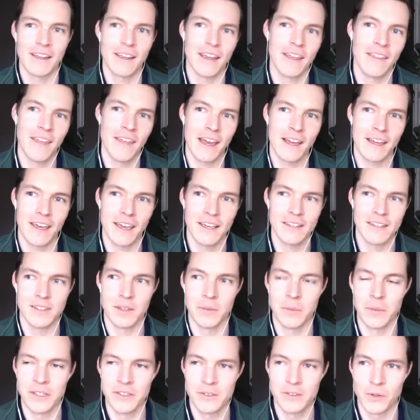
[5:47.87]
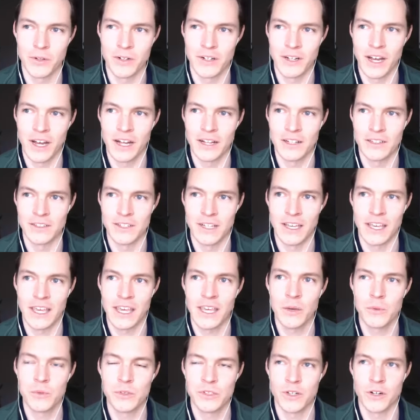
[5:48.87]
in that case the mentor in college like
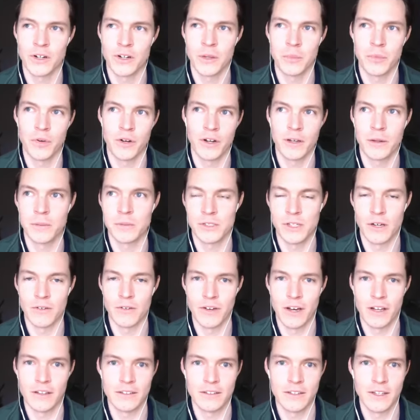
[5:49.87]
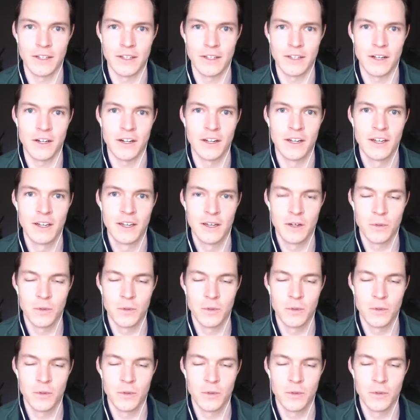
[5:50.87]
he was already putting himself out there